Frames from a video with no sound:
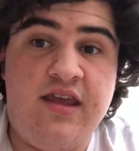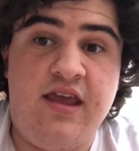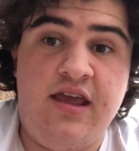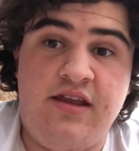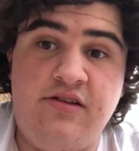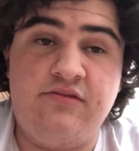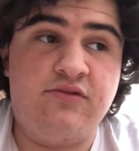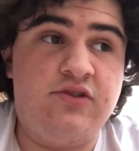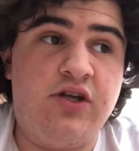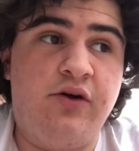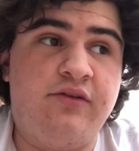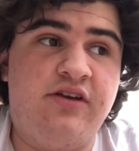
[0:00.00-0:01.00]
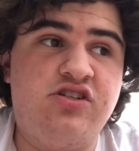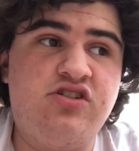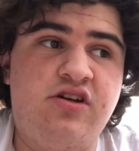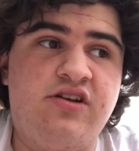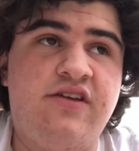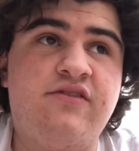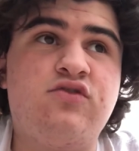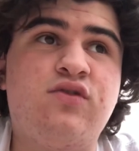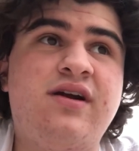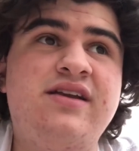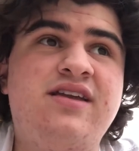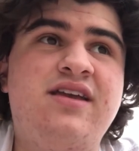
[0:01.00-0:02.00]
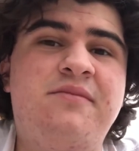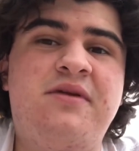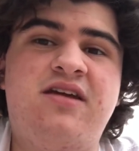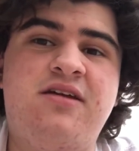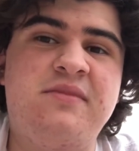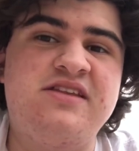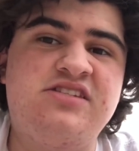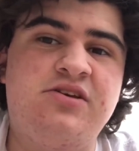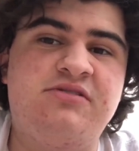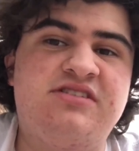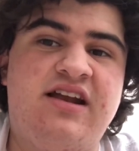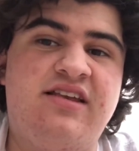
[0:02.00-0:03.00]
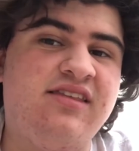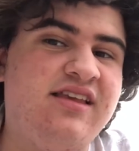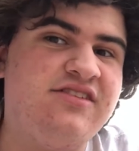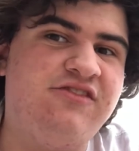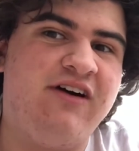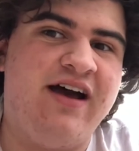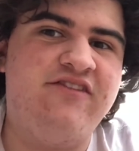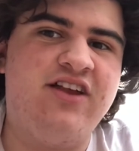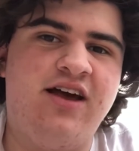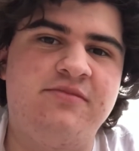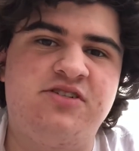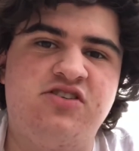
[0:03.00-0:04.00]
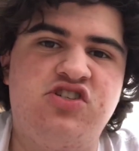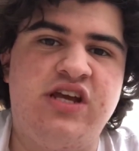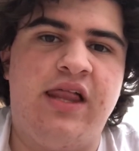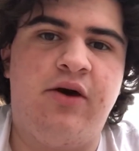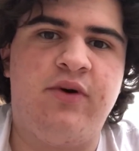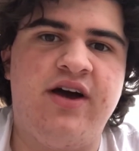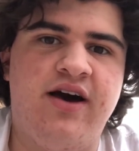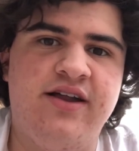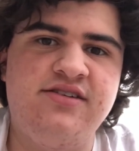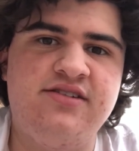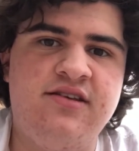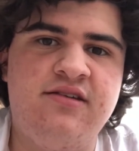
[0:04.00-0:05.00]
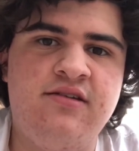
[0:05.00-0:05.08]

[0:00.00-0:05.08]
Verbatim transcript: And you totally should. You tried to get me to commit suicide at least five times, you shallow cunt.